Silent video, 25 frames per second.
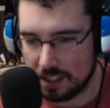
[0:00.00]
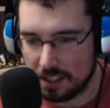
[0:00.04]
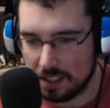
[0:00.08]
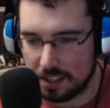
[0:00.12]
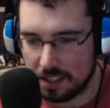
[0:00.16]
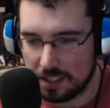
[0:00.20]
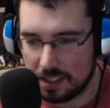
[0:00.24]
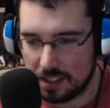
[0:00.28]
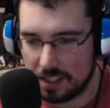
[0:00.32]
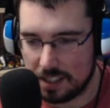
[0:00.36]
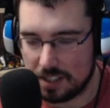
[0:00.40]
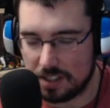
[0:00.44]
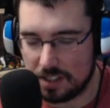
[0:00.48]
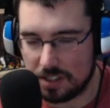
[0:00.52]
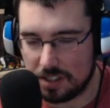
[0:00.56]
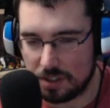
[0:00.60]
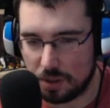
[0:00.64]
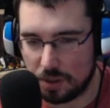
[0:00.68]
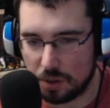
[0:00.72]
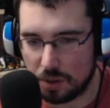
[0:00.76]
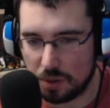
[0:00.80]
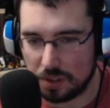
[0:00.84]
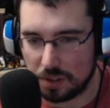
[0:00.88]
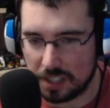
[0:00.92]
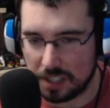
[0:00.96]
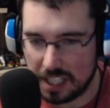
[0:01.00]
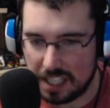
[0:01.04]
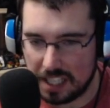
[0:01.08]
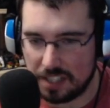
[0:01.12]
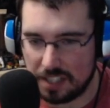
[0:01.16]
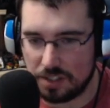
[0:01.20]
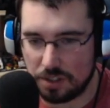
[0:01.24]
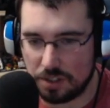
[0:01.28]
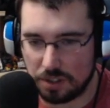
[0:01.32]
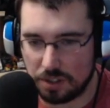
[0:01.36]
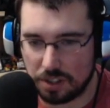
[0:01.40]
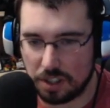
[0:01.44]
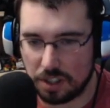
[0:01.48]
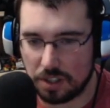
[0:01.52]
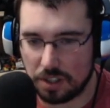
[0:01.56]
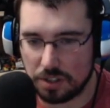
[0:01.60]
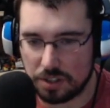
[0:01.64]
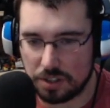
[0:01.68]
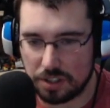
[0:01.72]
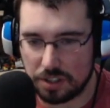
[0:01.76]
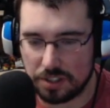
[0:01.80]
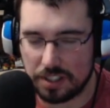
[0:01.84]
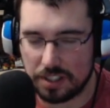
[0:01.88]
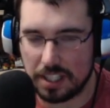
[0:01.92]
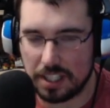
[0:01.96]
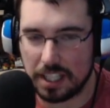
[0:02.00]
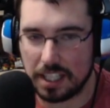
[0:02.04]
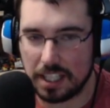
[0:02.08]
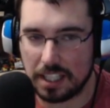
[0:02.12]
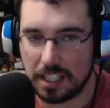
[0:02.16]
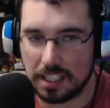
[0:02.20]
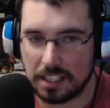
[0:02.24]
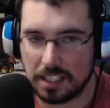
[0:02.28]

this whole cancel culture thing."